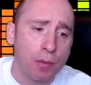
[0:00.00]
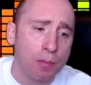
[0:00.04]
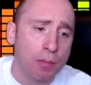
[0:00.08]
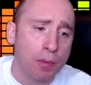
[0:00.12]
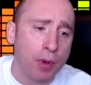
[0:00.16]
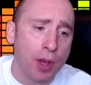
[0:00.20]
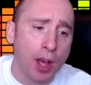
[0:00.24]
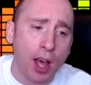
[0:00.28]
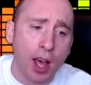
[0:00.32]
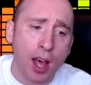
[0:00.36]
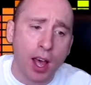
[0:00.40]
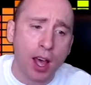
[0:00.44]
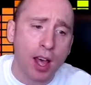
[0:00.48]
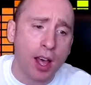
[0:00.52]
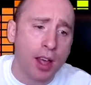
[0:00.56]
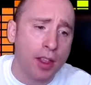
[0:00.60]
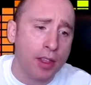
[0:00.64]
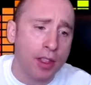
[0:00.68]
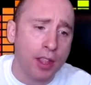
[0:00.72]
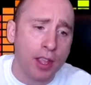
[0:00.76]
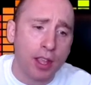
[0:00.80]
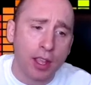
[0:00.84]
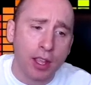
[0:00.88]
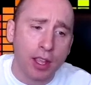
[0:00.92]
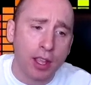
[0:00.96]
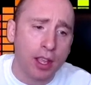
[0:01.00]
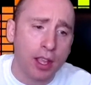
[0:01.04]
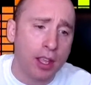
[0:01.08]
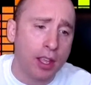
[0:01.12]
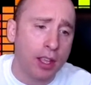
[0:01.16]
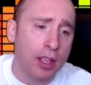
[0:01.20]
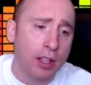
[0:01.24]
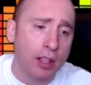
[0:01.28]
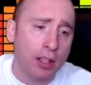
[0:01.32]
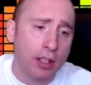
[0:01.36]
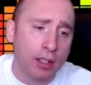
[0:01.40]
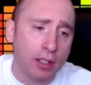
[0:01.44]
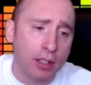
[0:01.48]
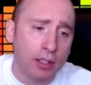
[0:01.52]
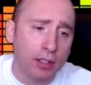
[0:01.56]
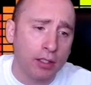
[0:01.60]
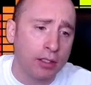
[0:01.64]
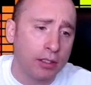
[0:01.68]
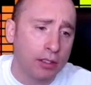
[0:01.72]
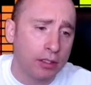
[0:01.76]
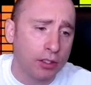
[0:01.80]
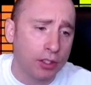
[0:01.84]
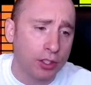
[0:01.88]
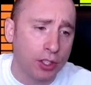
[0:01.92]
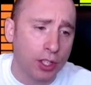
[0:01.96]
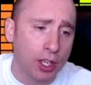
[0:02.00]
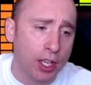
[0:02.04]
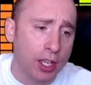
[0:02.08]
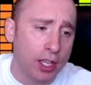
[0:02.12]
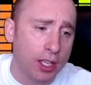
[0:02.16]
upon the hill, G.